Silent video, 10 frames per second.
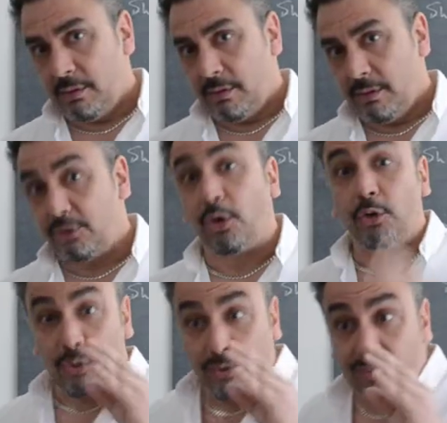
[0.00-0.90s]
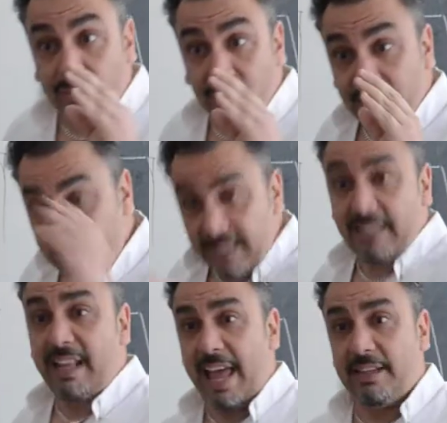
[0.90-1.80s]
So this
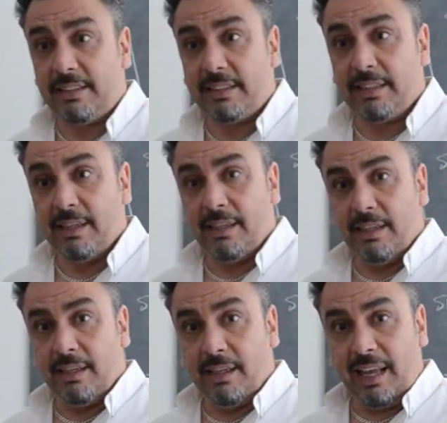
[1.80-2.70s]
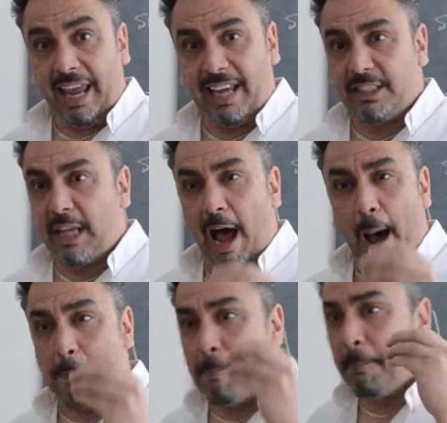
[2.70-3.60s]
lens is
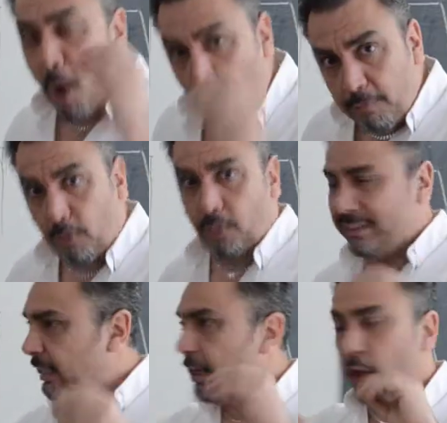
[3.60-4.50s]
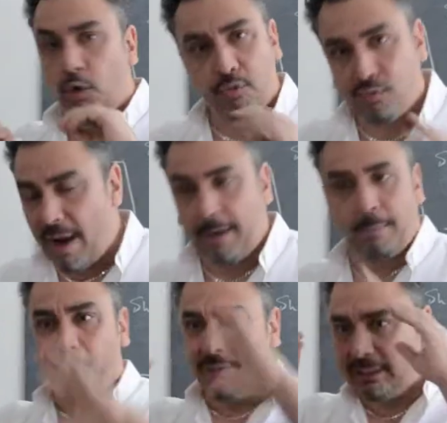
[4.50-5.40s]
a marvel. It's an
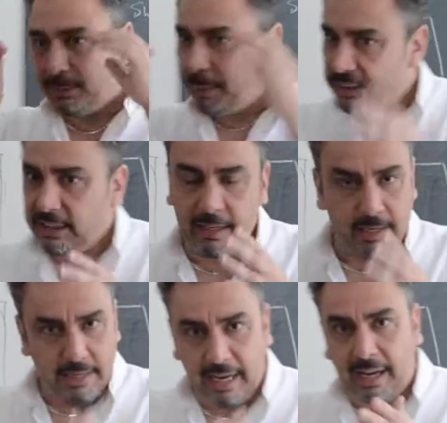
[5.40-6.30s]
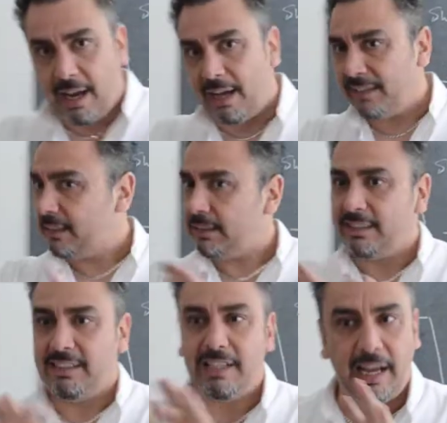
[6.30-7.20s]
incredible, especially the Nikon. This is
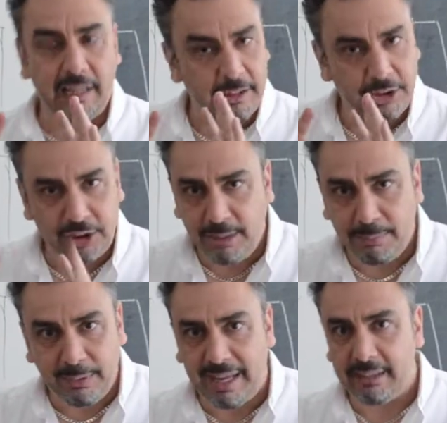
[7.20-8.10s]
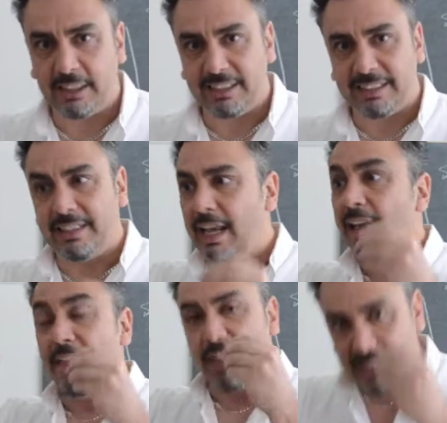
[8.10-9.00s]
not a cheap lens. This is
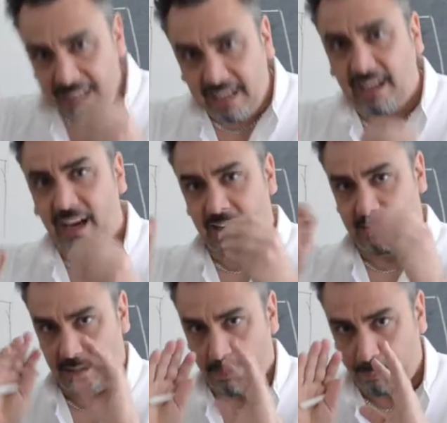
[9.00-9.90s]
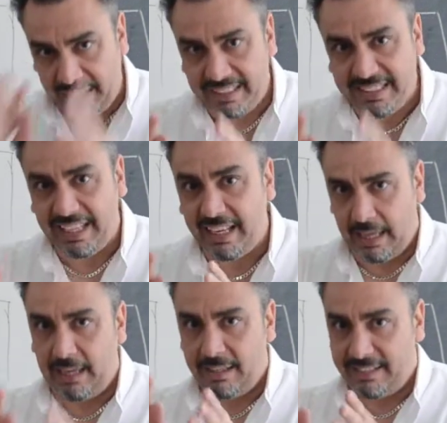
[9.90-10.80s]
the Nikon
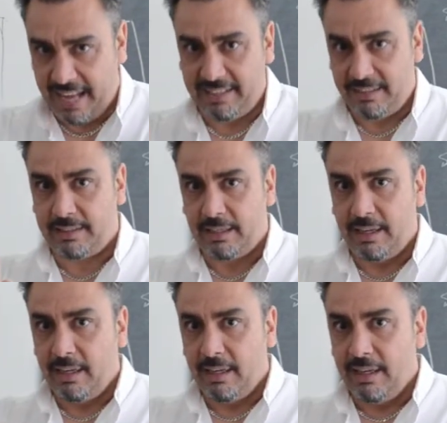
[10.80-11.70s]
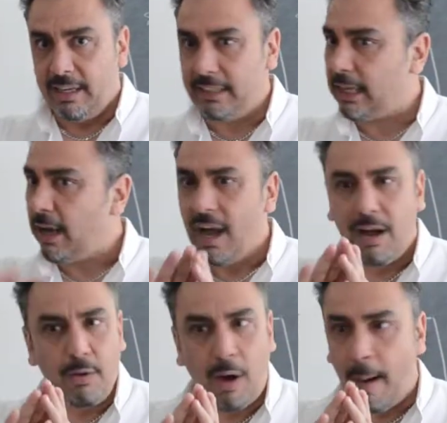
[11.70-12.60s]
PC-E lens. It's an
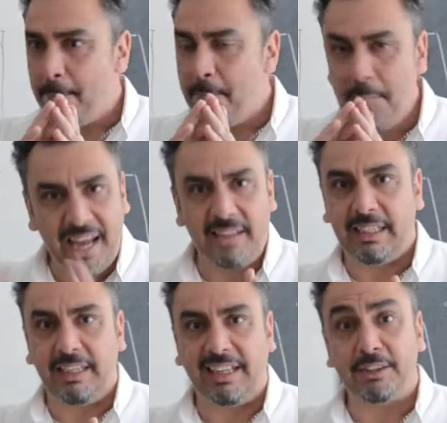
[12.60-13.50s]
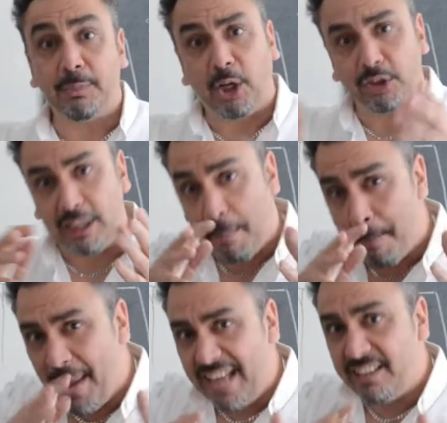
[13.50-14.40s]
amazing lens because it
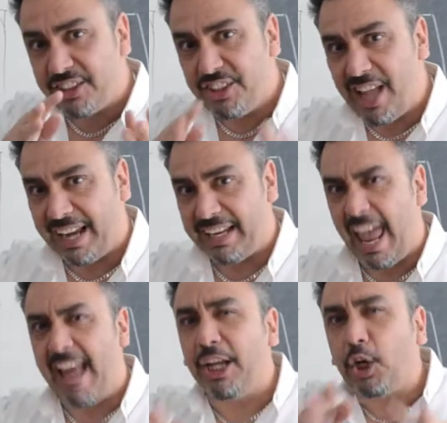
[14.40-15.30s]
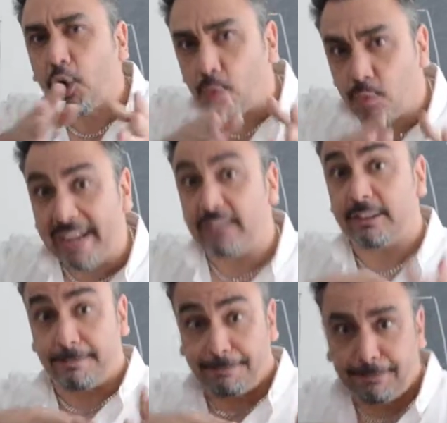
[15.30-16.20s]
bends light and it corrects the
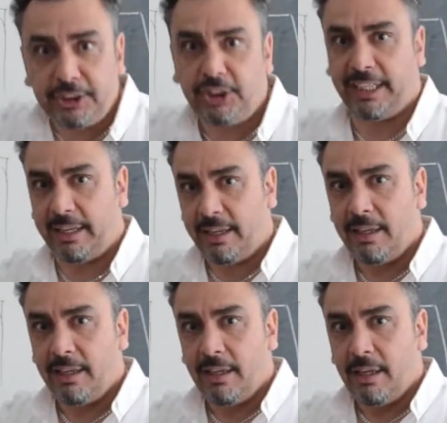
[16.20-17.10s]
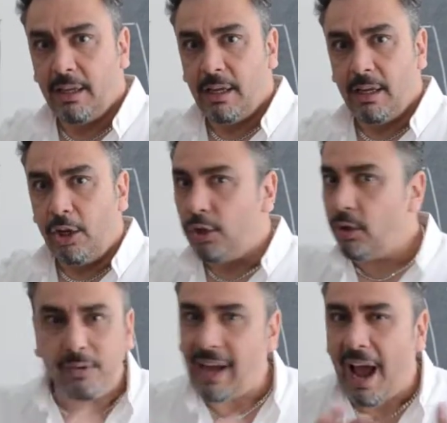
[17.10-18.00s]
fringing. You
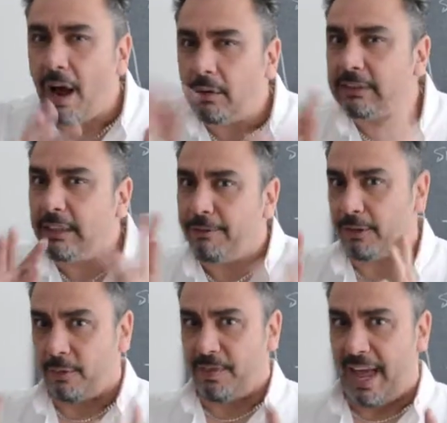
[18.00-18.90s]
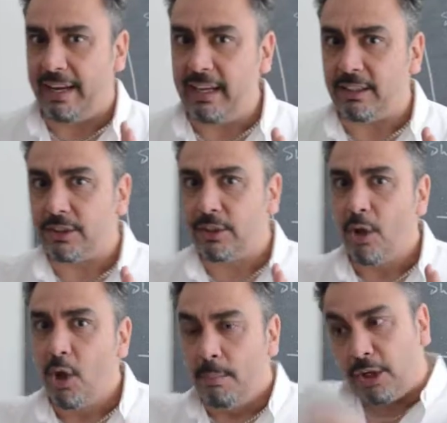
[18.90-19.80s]
don't know how difficult that is,
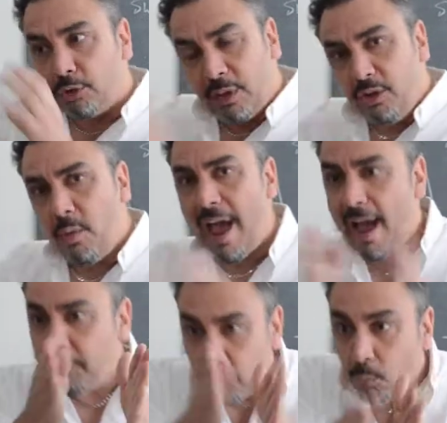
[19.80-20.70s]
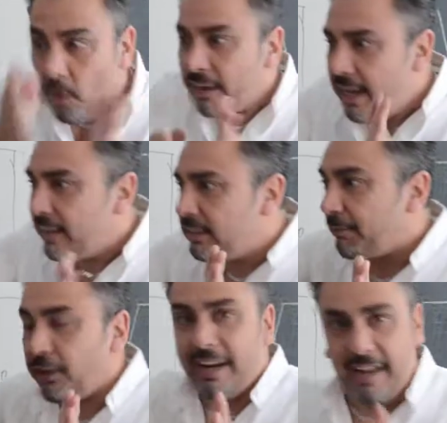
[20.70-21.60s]
because when you have one lens
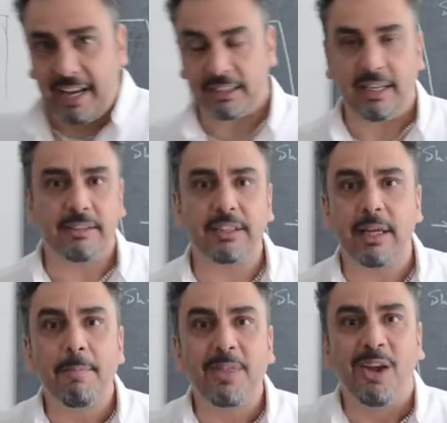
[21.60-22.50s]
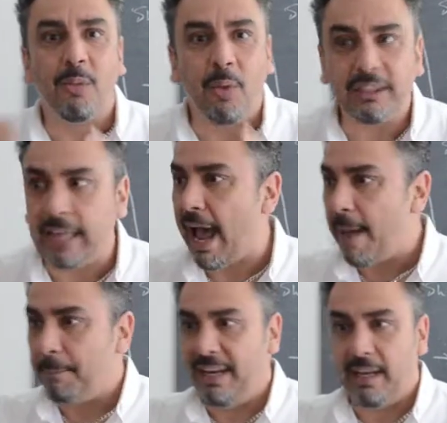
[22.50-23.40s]
after the next lens, what's
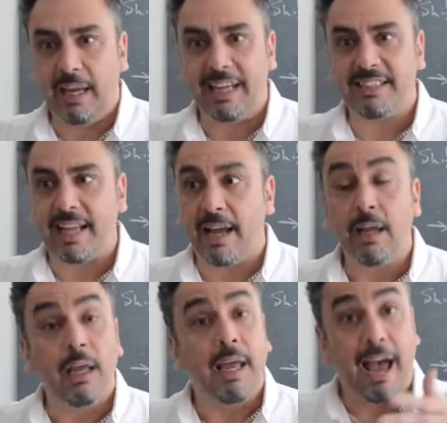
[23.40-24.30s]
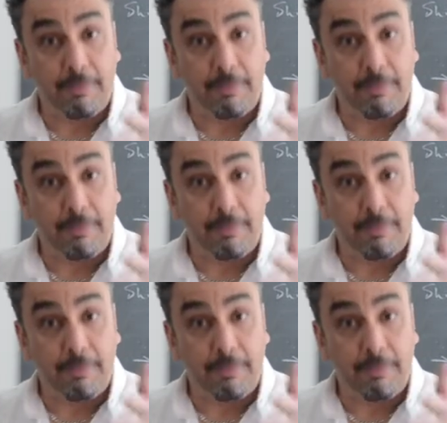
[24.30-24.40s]
happening is that, have